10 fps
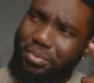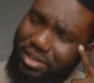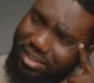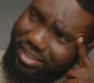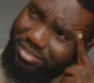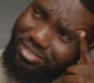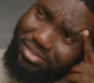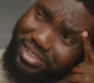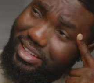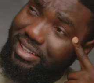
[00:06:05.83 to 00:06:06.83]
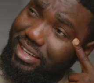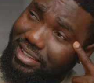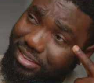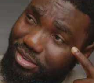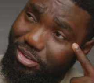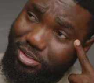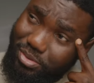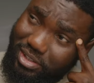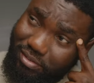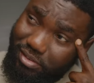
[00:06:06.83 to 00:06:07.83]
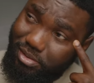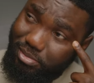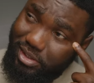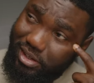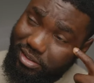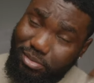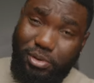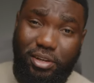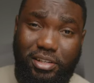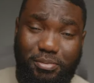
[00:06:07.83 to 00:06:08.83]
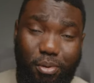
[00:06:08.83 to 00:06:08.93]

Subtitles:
I don't even think that technology was available then, to be honest.